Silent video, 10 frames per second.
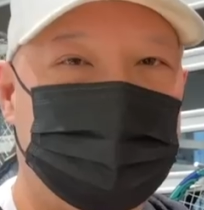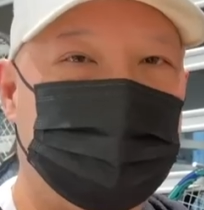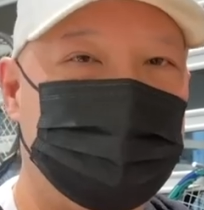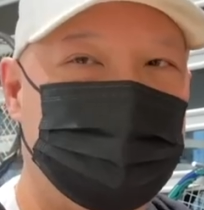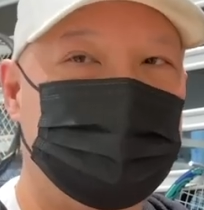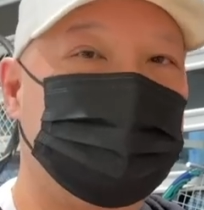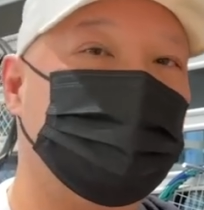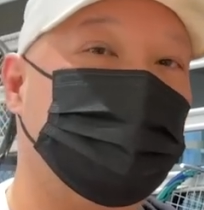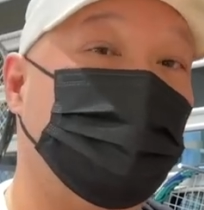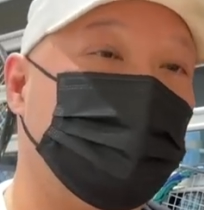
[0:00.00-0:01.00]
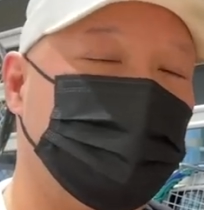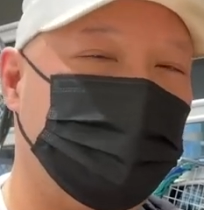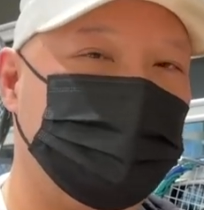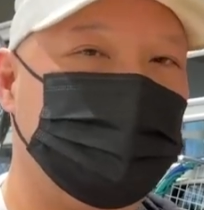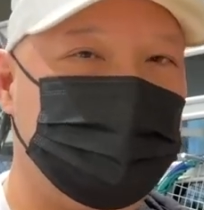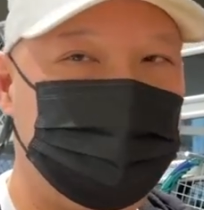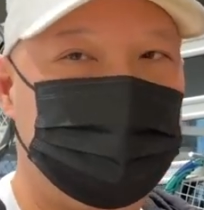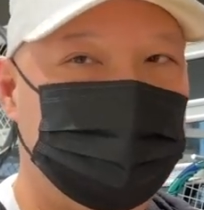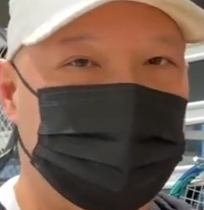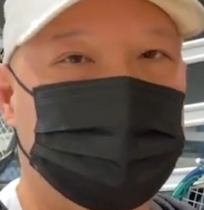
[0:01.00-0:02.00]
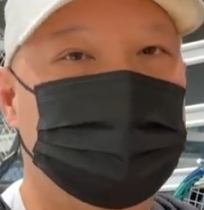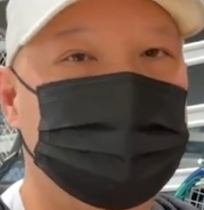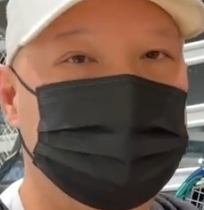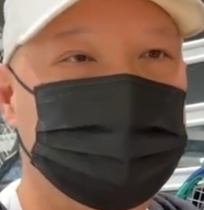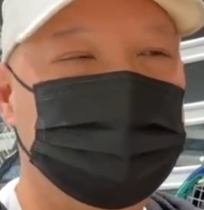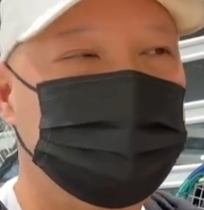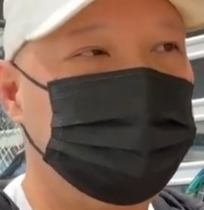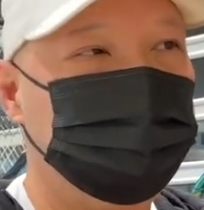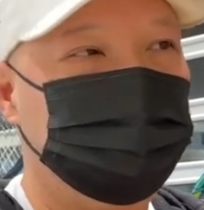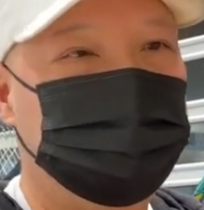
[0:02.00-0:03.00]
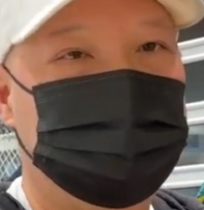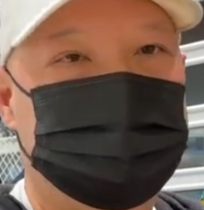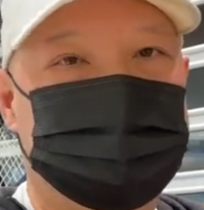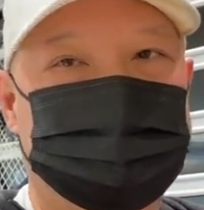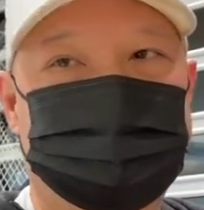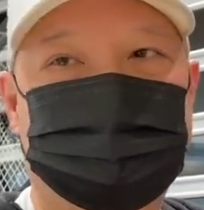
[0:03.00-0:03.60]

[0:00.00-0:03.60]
that makes it for them in their own um,